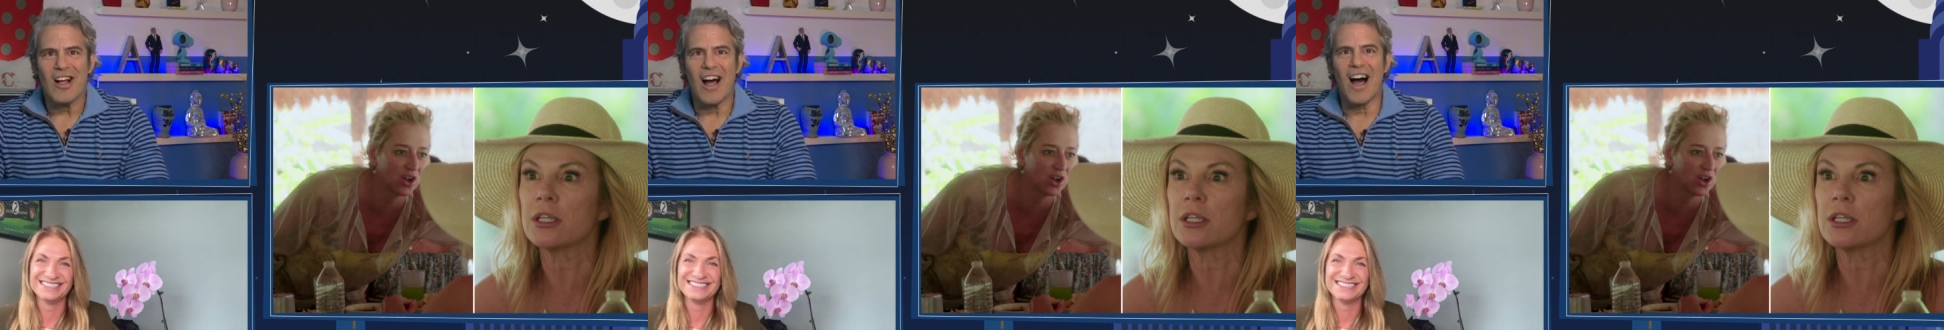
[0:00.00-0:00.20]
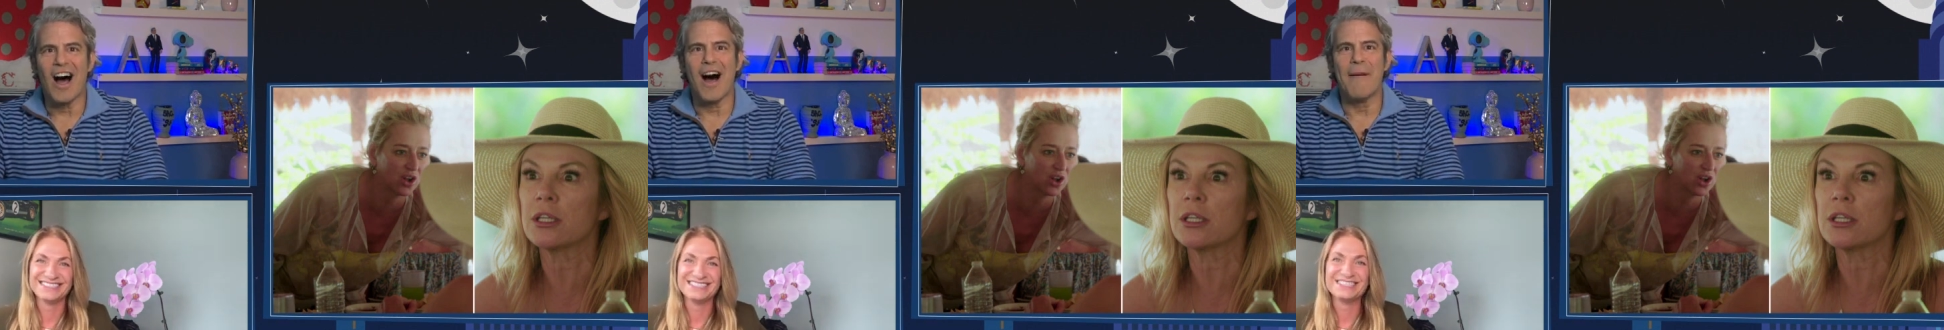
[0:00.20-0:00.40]

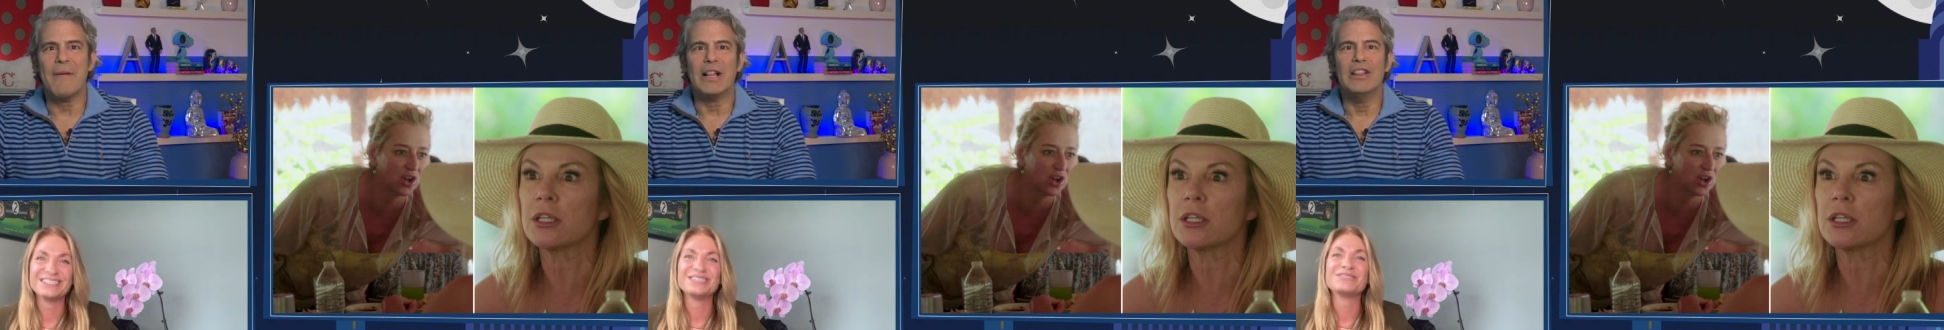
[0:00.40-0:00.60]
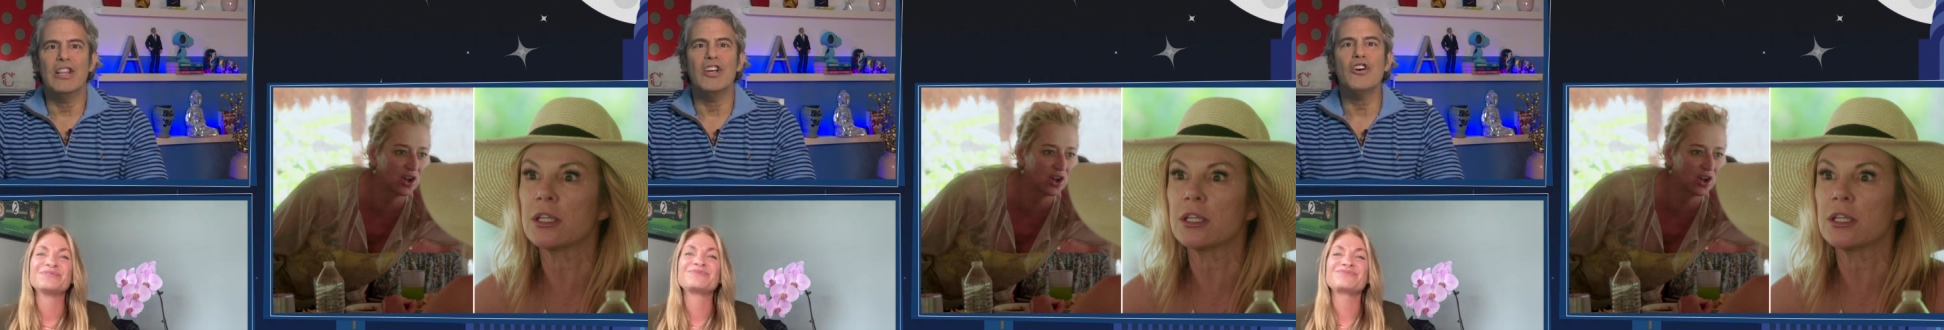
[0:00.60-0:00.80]
Speaker 1: um,
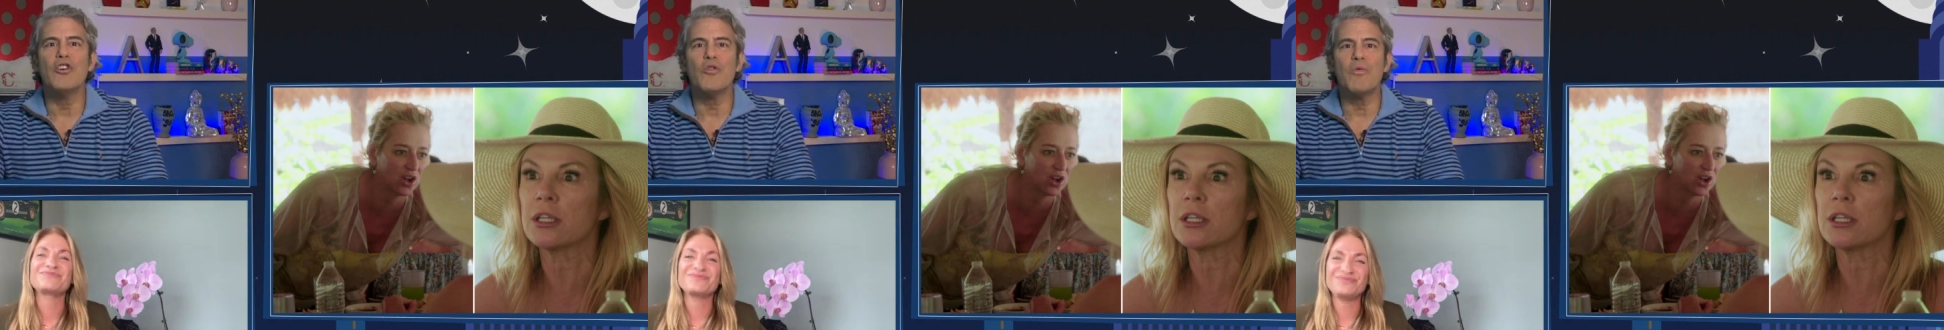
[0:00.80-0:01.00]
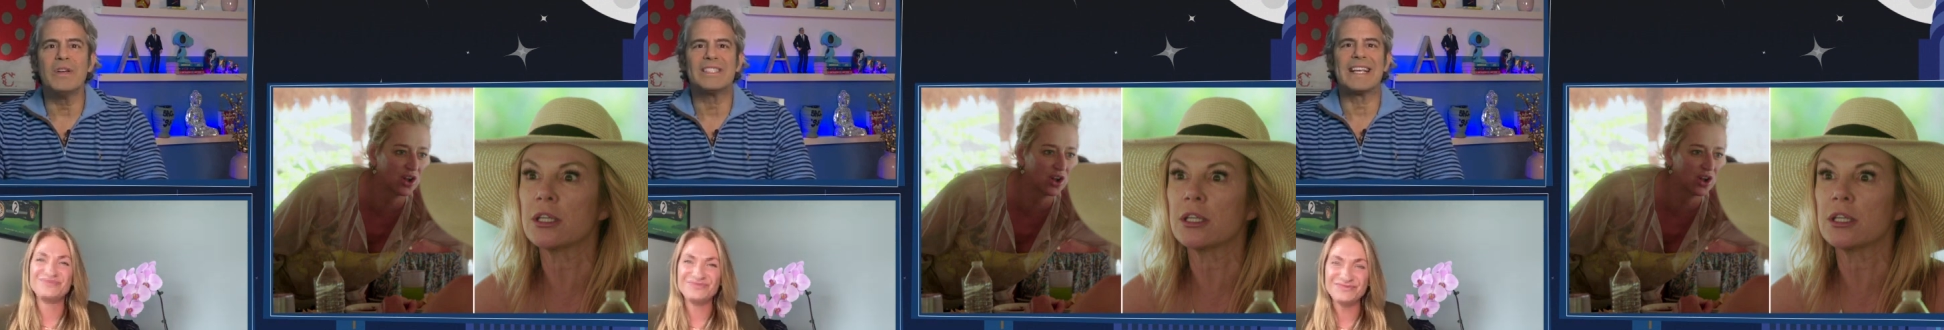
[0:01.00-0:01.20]
Lou
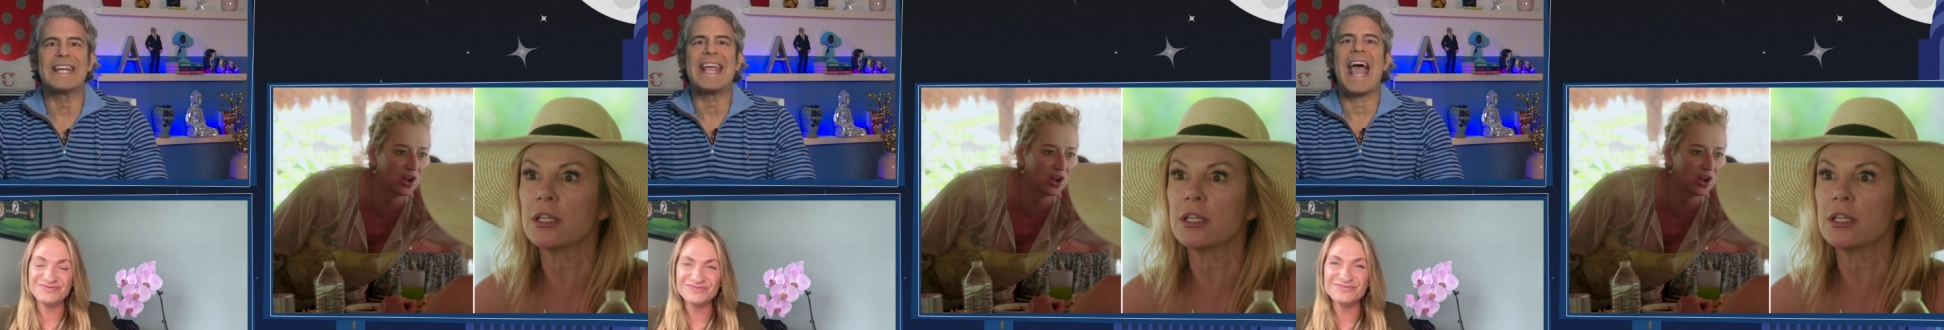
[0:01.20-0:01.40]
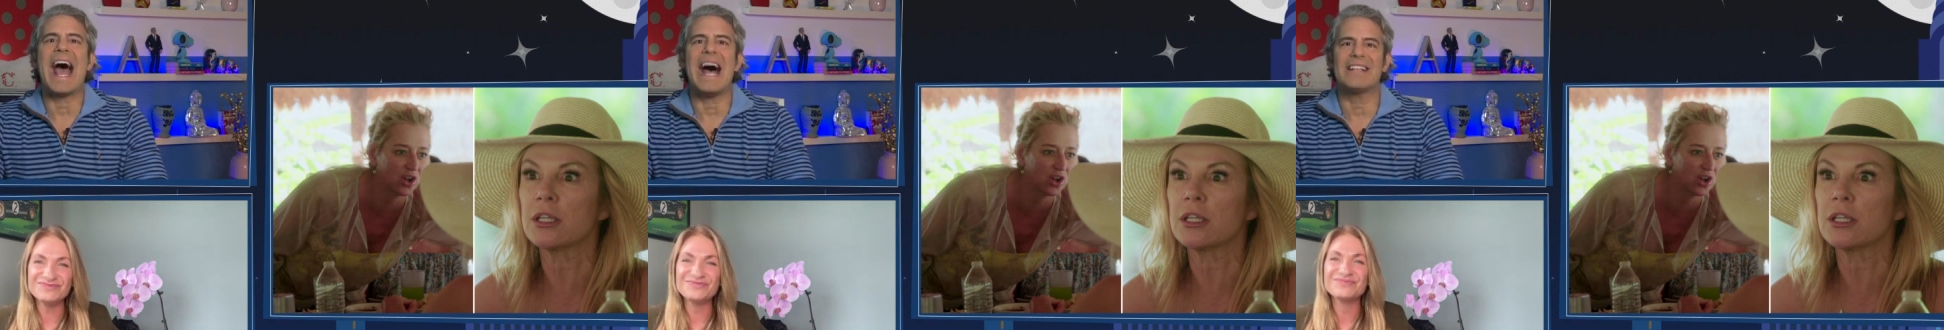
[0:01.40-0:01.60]
was
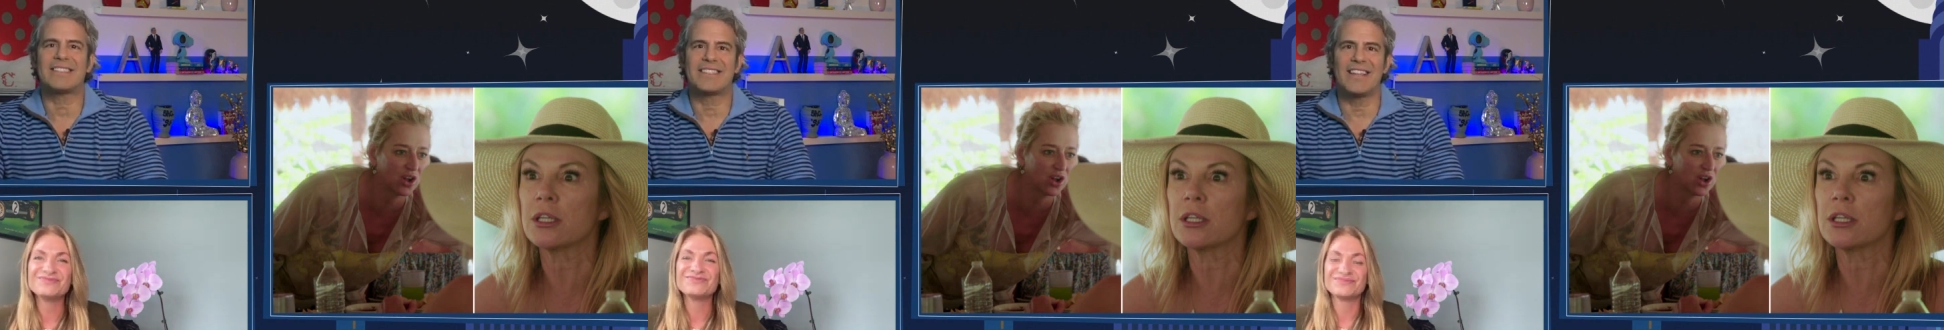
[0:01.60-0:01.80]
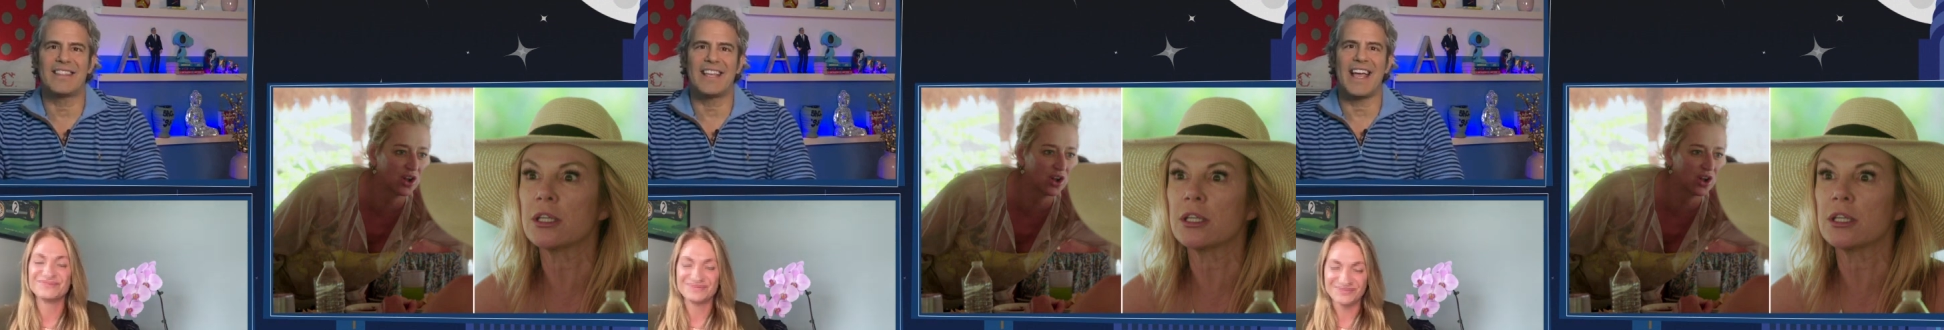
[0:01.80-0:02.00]

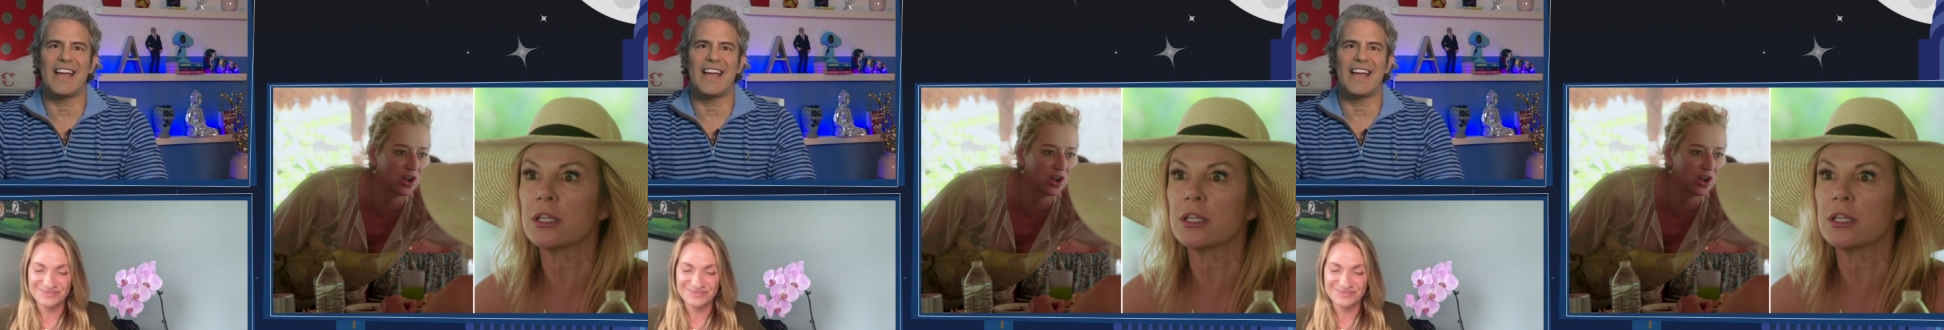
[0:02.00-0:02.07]
aghast at the